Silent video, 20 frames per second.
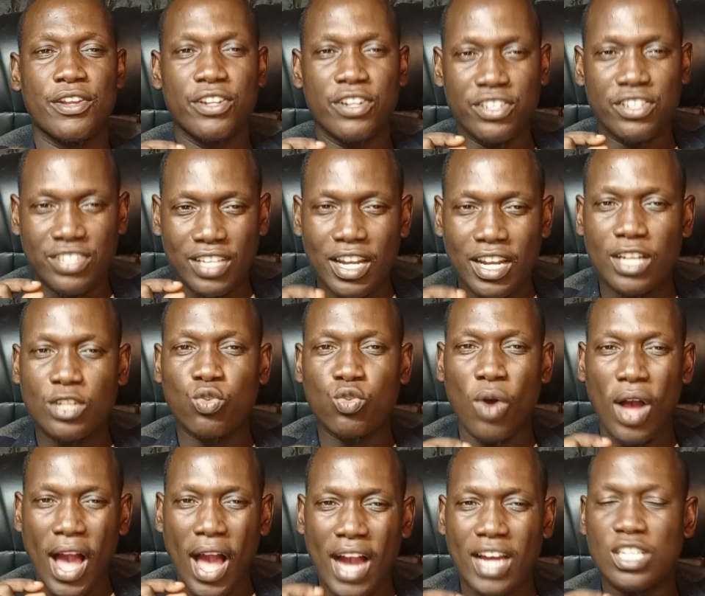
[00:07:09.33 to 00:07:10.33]
decided to
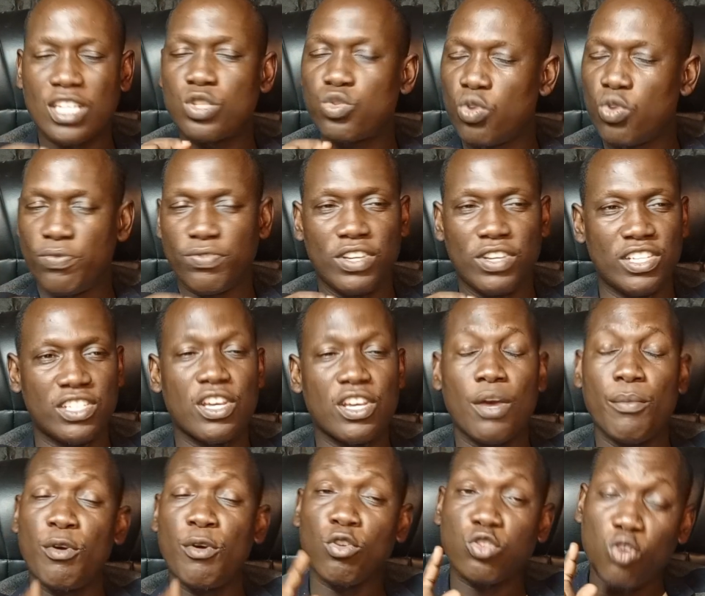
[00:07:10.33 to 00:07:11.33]
act swiftly,
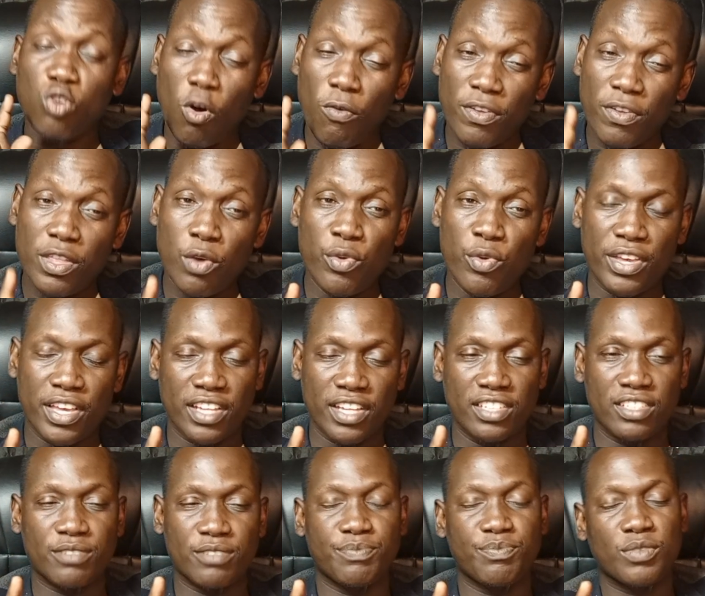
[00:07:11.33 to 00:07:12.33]
because over the
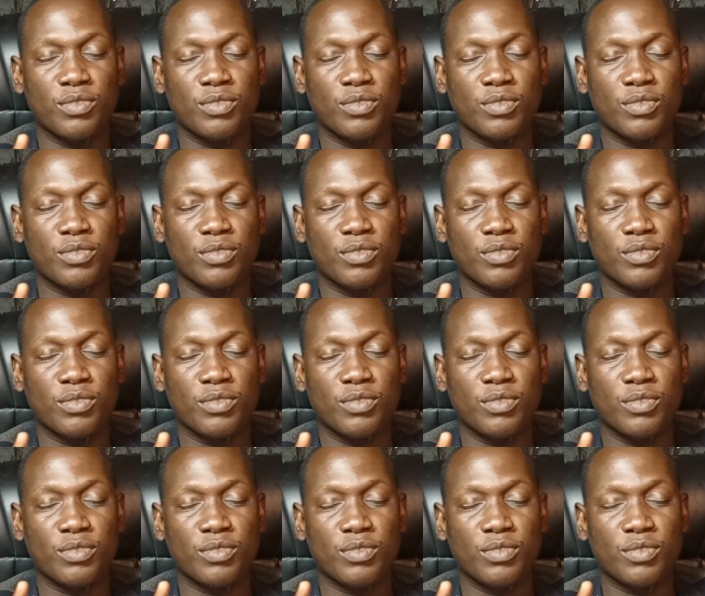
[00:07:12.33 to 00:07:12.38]
weekend,